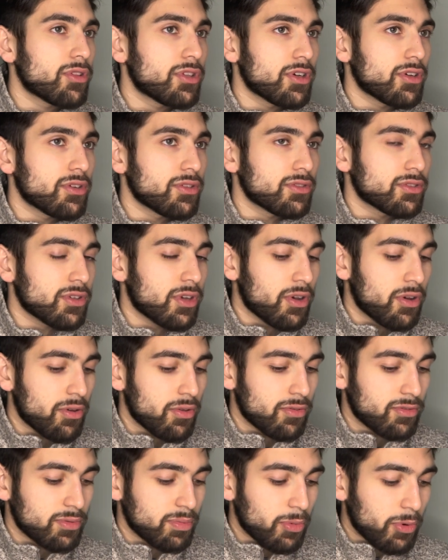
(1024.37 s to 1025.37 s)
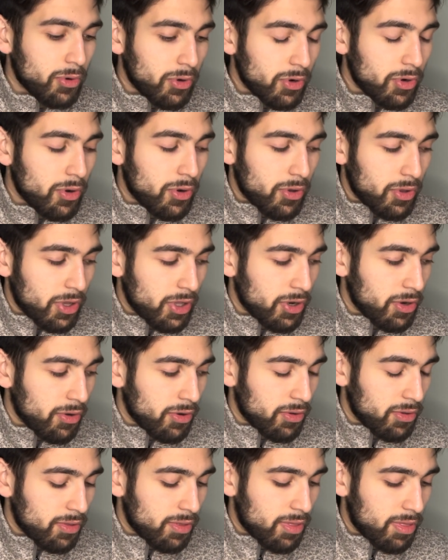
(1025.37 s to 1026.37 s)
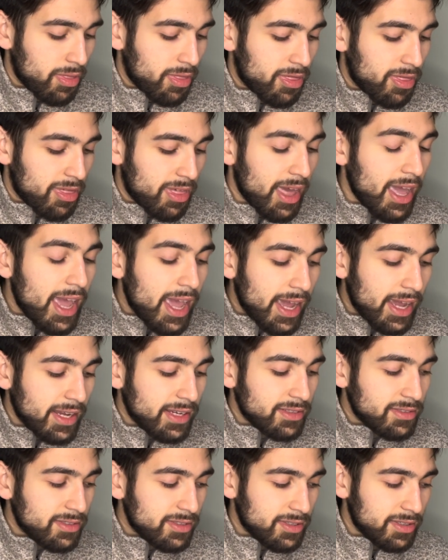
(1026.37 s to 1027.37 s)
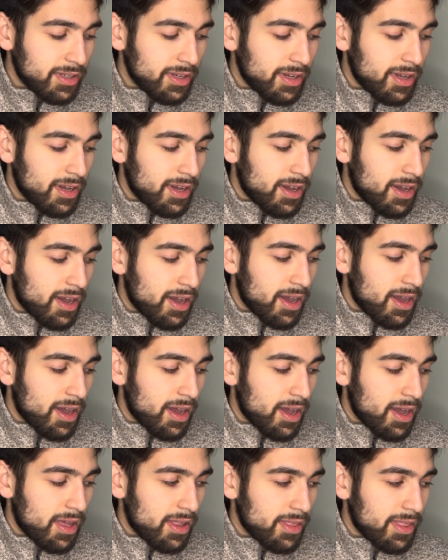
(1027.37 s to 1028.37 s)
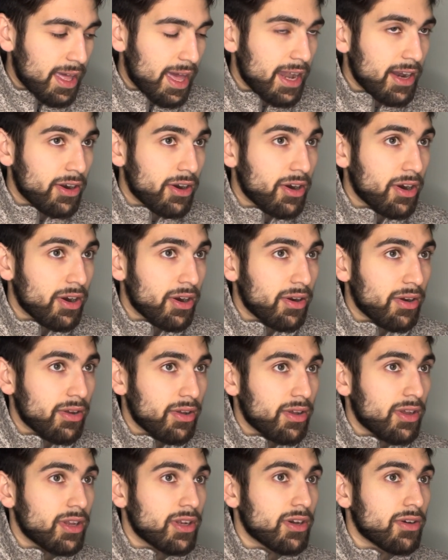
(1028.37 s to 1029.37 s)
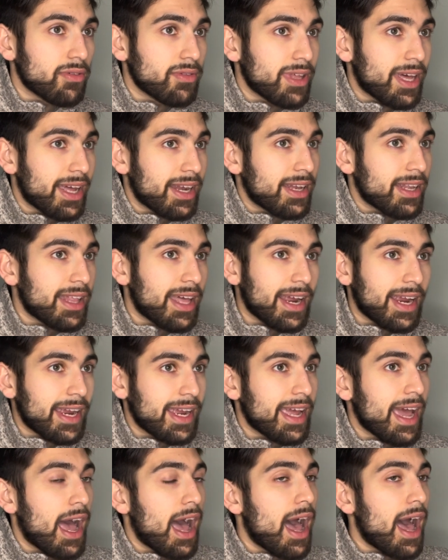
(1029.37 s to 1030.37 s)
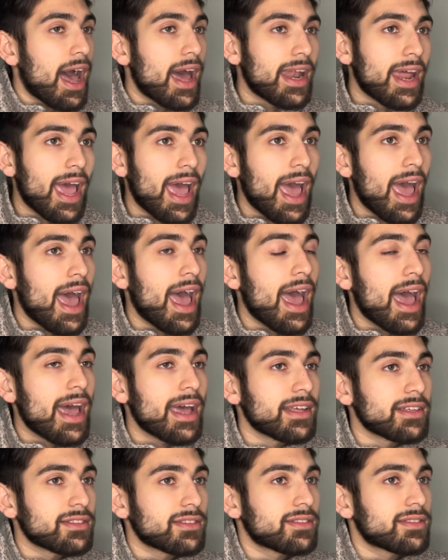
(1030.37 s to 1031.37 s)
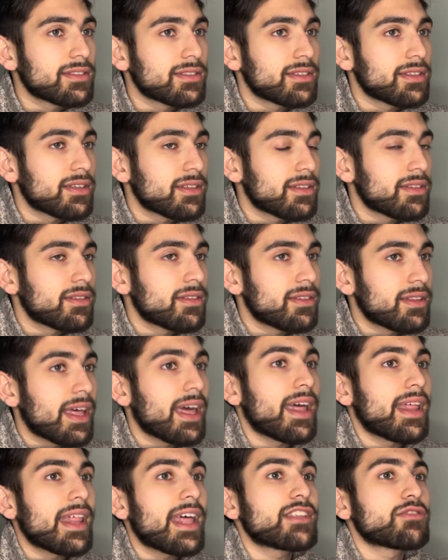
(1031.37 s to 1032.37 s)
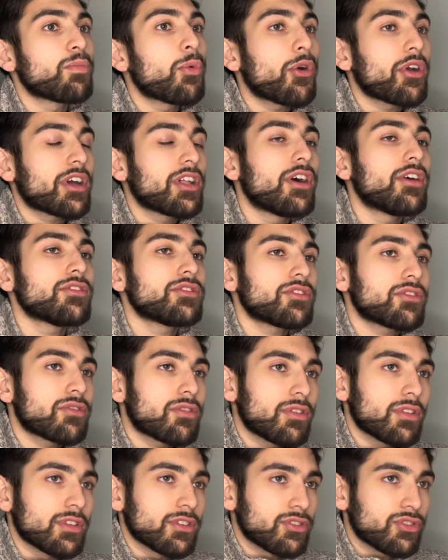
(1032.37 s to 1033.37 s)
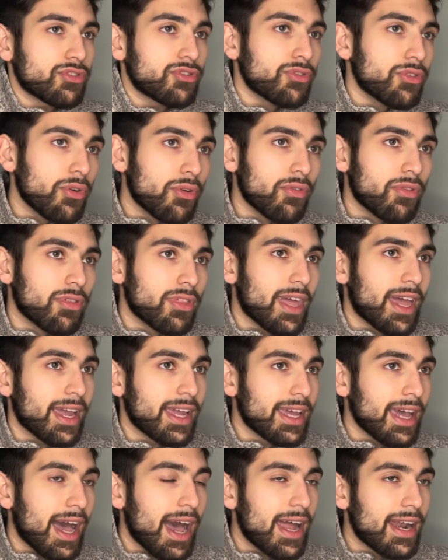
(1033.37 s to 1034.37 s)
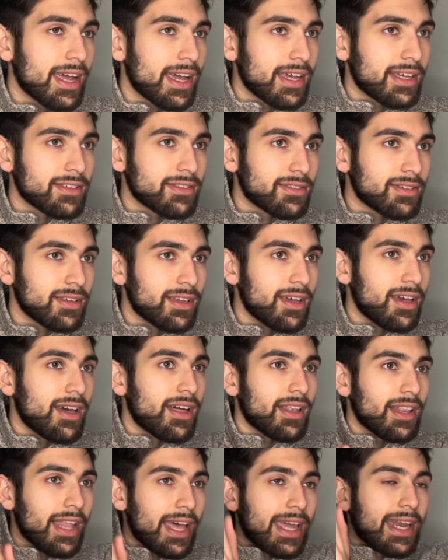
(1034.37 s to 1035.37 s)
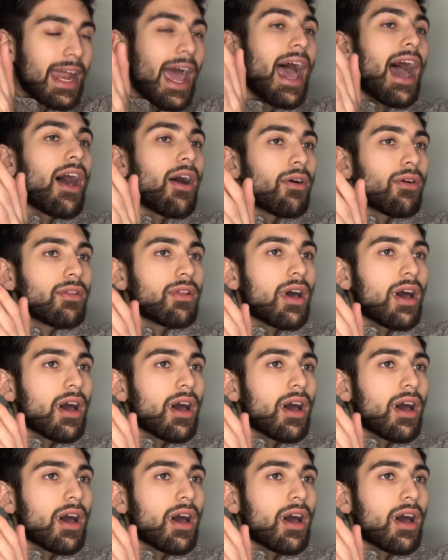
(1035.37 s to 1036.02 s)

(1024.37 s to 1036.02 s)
those moral things that are that God has, that's more closer to the truth that God has laid out